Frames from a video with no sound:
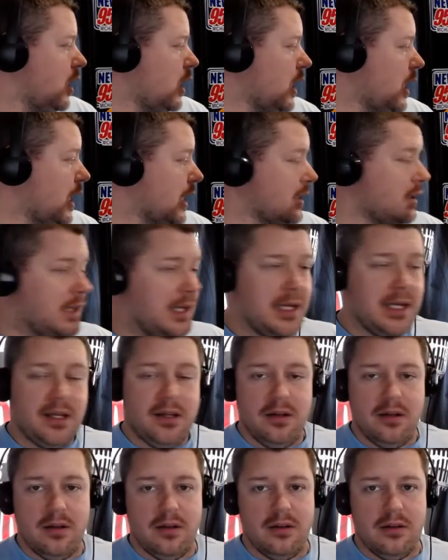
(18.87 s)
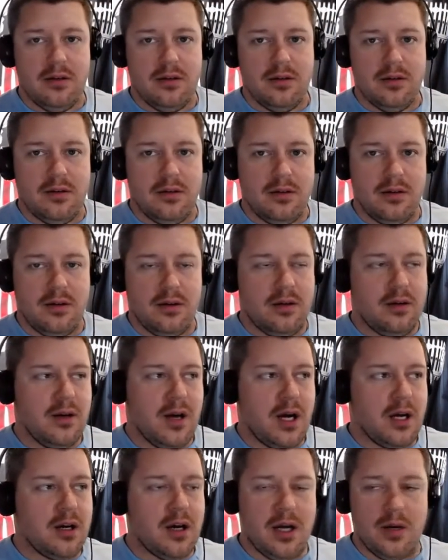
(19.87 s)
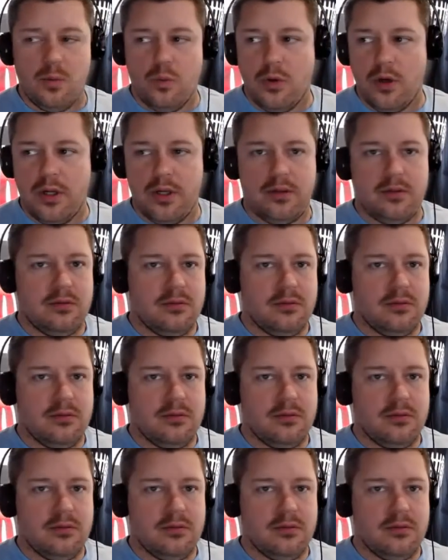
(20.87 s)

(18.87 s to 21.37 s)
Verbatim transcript: Oddly, knock on wood.